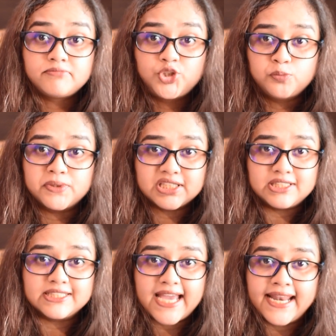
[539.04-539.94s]
2
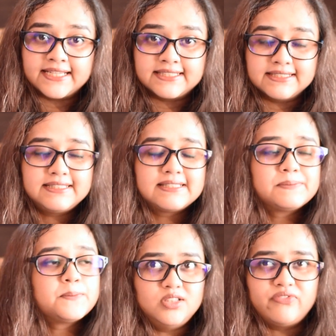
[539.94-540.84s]
particular characters.
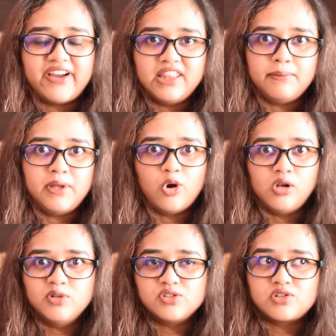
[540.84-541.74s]
You find them in
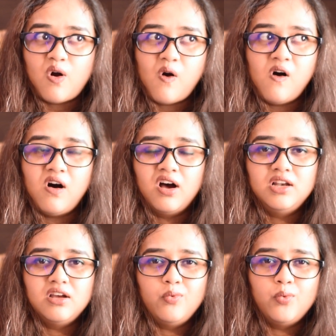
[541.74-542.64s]
almost
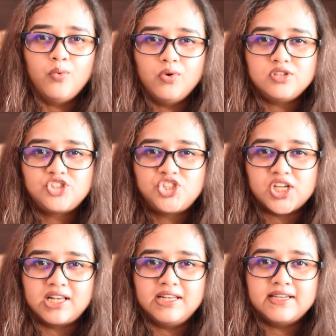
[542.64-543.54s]
all
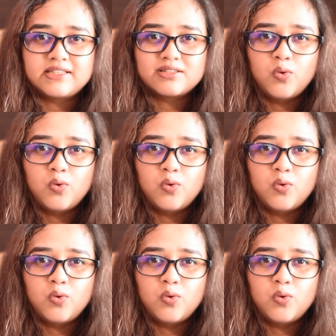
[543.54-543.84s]
chick lit,